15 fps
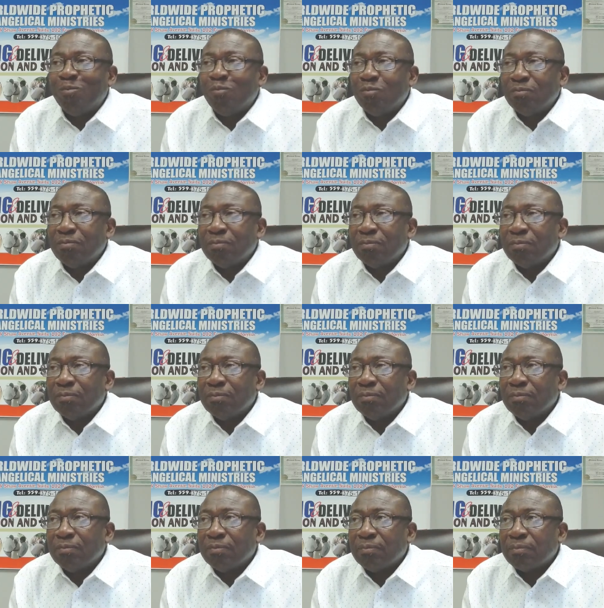
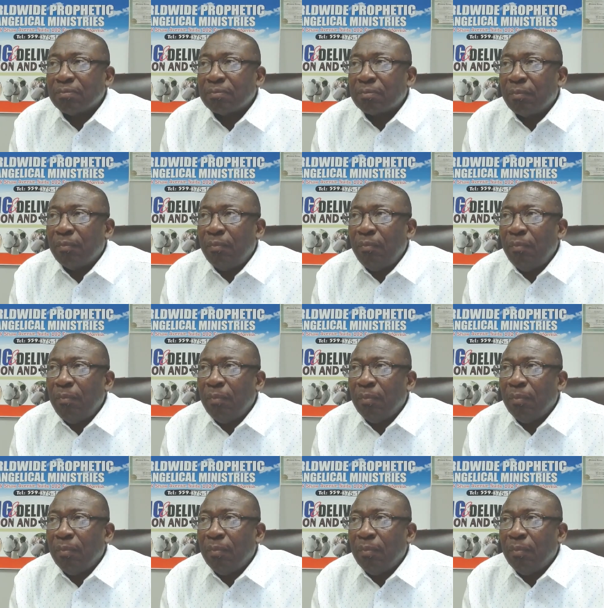Nobody speaks.